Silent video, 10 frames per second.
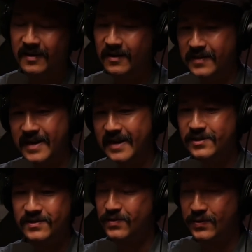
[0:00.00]
All that, I
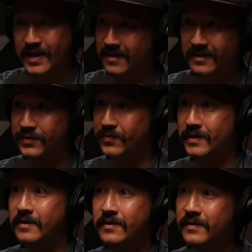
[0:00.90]
just threw that all out the
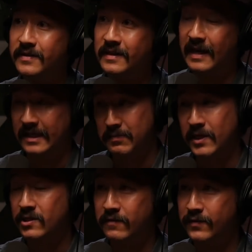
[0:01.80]
window, like
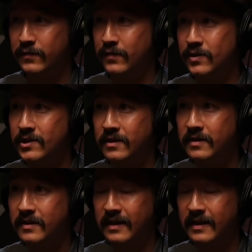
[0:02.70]
especially for the first year.